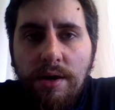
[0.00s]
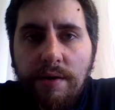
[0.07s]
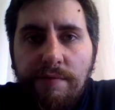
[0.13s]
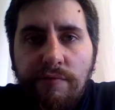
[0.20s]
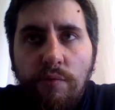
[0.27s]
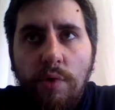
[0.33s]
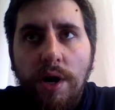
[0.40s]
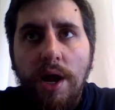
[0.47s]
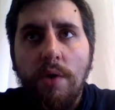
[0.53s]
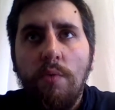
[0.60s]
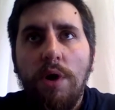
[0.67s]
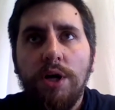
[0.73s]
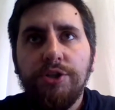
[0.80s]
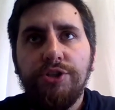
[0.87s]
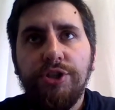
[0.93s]
of what I
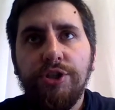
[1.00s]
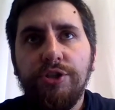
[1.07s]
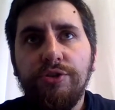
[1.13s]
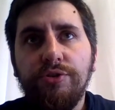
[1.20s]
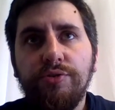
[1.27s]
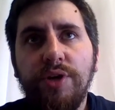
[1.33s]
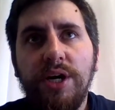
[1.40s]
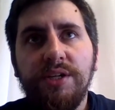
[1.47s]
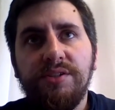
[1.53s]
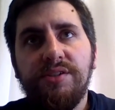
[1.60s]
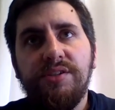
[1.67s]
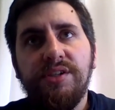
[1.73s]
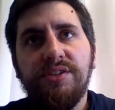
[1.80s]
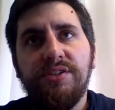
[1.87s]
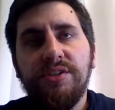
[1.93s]
want you to do as
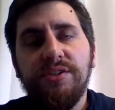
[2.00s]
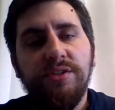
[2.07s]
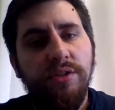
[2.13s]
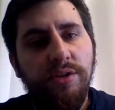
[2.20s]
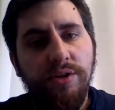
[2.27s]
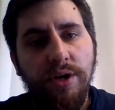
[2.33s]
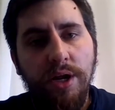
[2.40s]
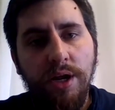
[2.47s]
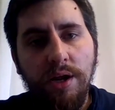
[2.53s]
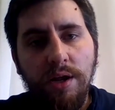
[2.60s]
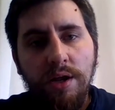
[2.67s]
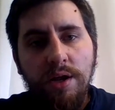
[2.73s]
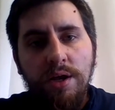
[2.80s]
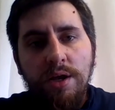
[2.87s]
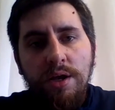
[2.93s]
distance learning
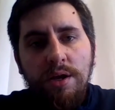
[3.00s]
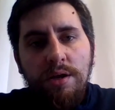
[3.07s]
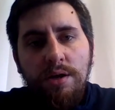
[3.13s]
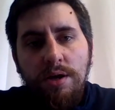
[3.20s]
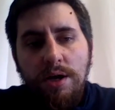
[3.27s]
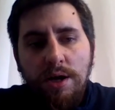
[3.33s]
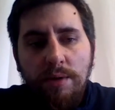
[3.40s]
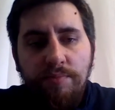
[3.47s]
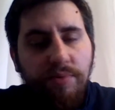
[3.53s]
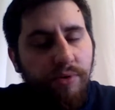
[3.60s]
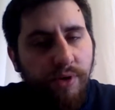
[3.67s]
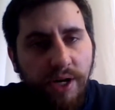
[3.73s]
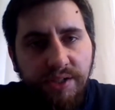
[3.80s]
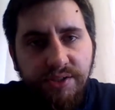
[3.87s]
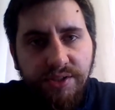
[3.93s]

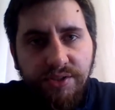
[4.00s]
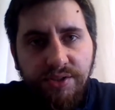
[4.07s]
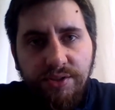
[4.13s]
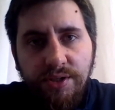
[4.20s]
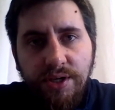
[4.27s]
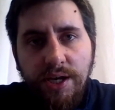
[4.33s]
progresses.